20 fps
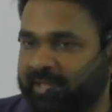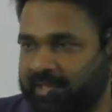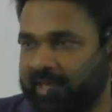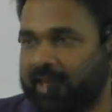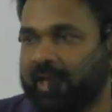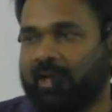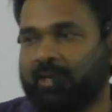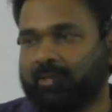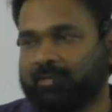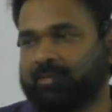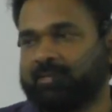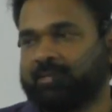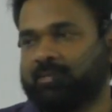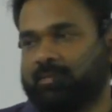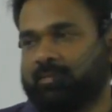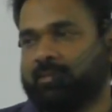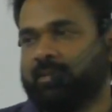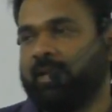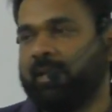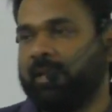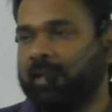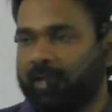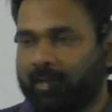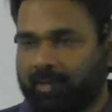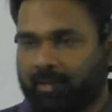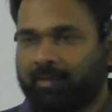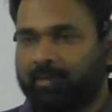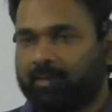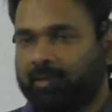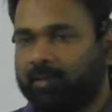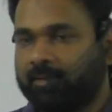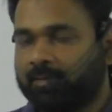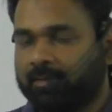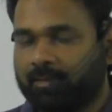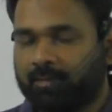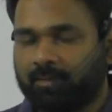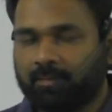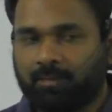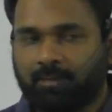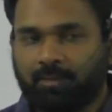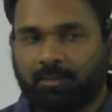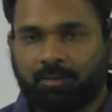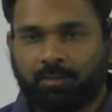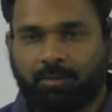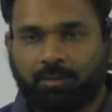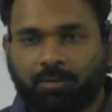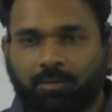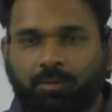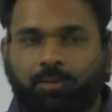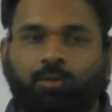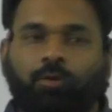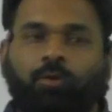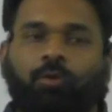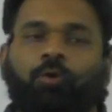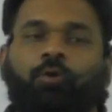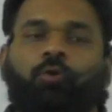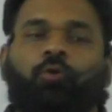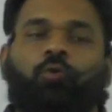gas in a container, in order